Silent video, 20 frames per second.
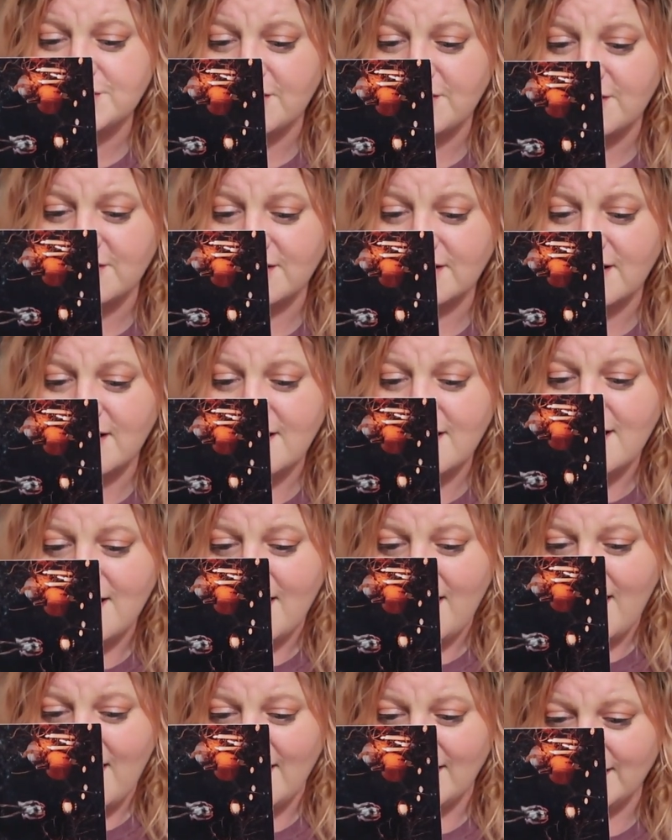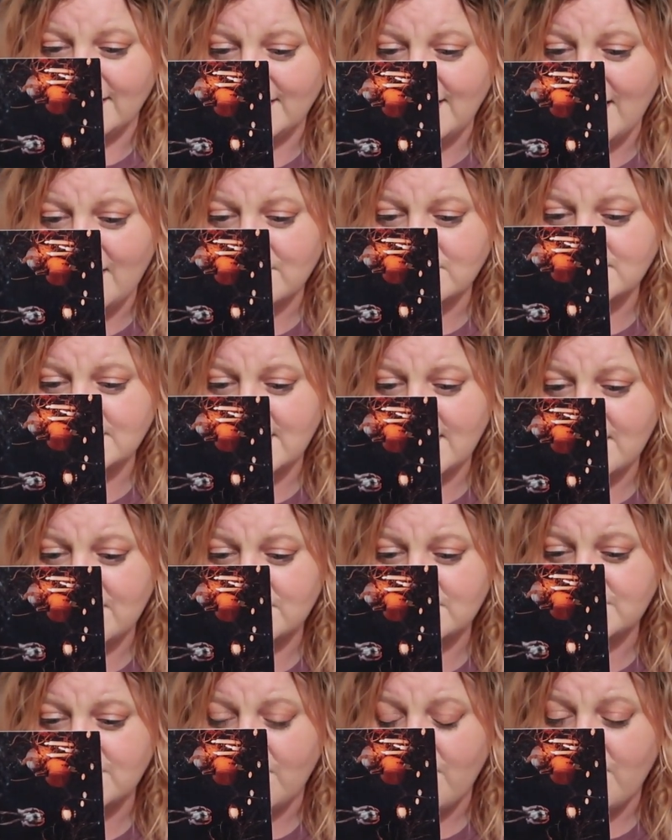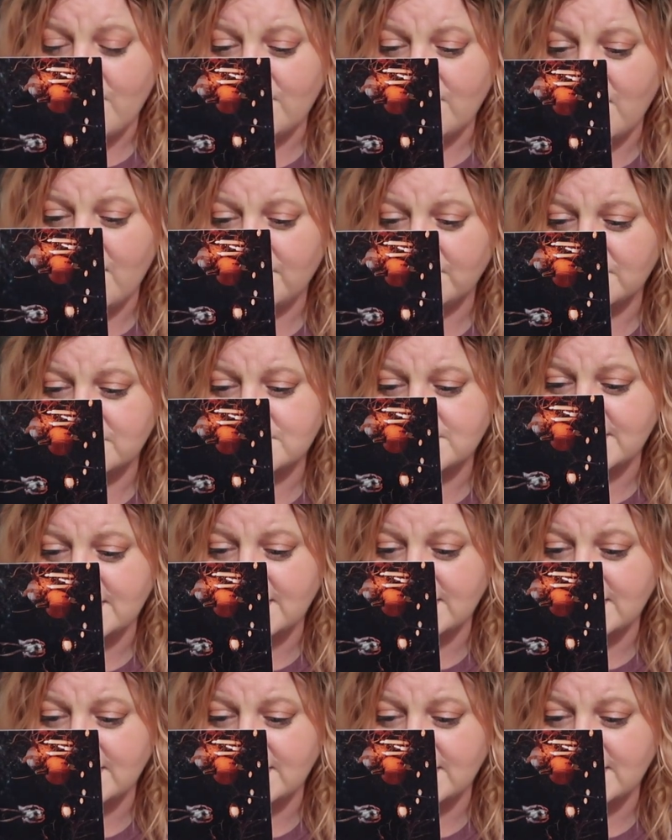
tongue, and a countdown to All Hallows'